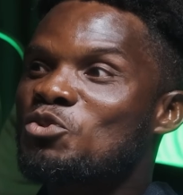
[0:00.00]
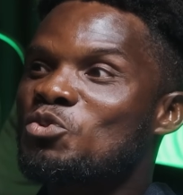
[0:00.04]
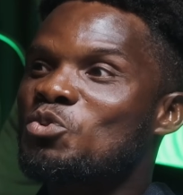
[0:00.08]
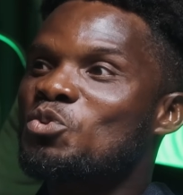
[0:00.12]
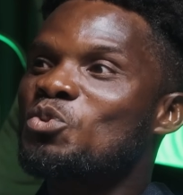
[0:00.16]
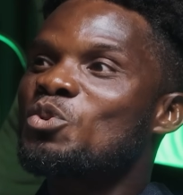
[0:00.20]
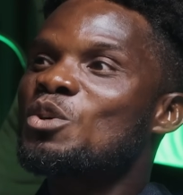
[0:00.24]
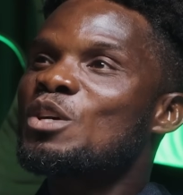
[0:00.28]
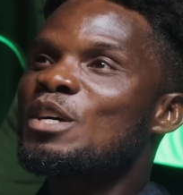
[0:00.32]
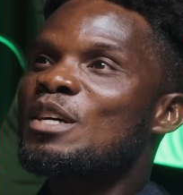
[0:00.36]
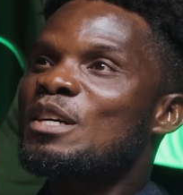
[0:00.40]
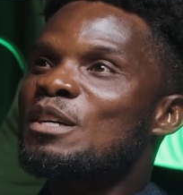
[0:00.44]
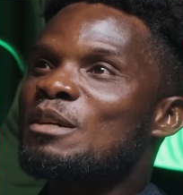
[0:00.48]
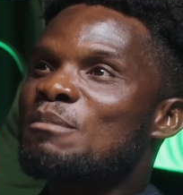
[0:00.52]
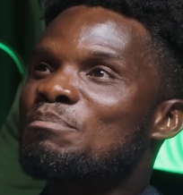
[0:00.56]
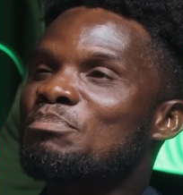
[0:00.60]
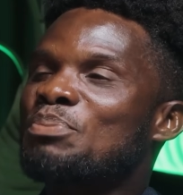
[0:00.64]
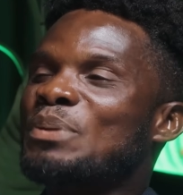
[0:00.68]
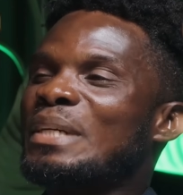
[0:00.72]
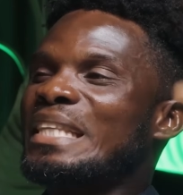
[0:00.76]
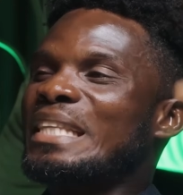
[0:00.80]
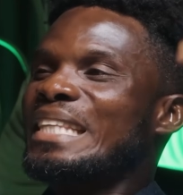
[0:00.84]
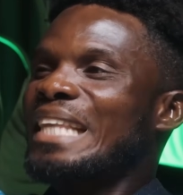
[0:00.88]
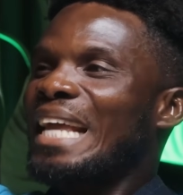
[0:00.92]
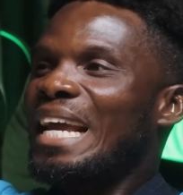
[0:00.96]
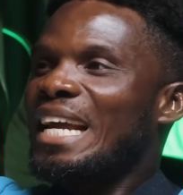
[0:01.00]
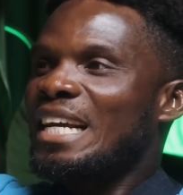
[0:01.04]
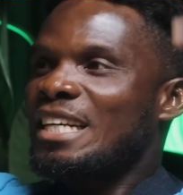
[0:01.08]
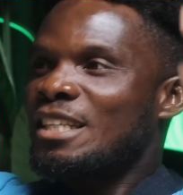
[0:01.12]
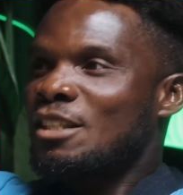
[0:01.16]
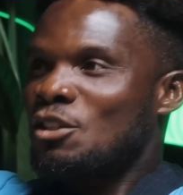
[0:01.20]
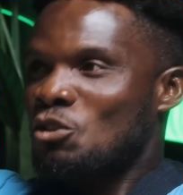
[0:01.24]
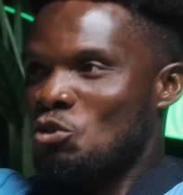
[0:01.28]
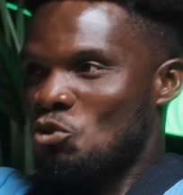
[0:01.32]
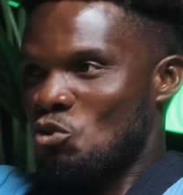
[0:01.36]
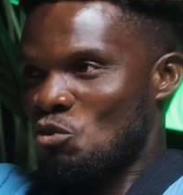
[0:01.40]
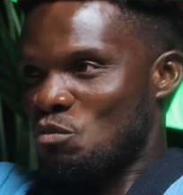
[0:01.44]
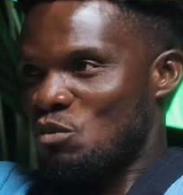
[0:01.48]
to
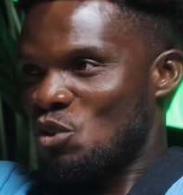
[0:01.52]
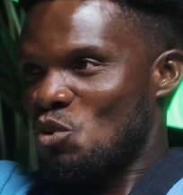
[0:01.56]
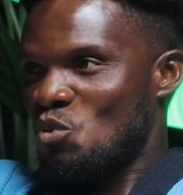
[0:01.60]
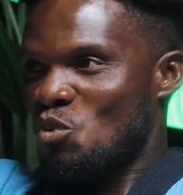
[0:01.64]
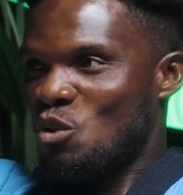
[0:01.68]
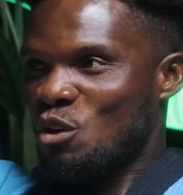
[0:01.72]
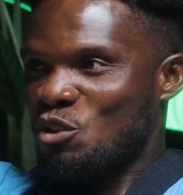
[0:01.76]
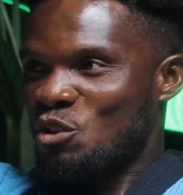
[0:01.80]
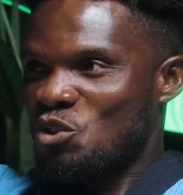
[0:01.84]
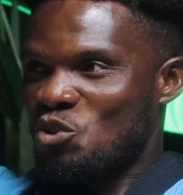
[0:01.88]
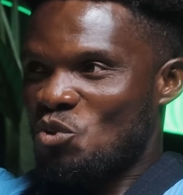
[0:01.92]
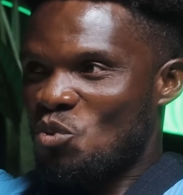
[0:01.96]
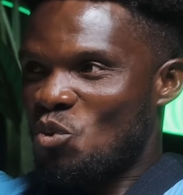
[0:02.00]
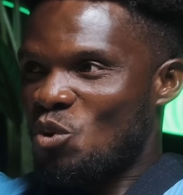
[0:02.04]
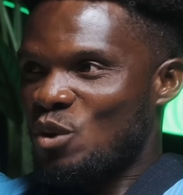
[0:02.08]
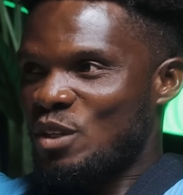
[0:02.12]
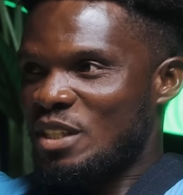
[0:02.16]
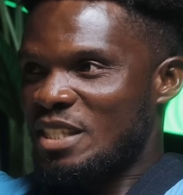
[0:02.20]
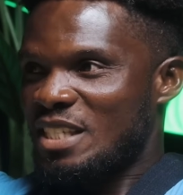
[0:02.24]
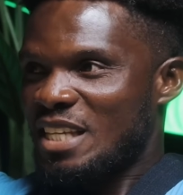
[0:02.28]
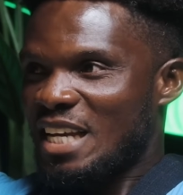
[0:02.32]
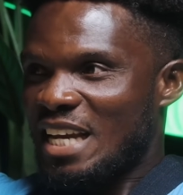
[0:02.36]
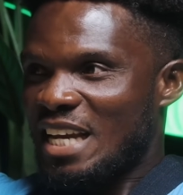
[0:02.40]
pretend to be what you want.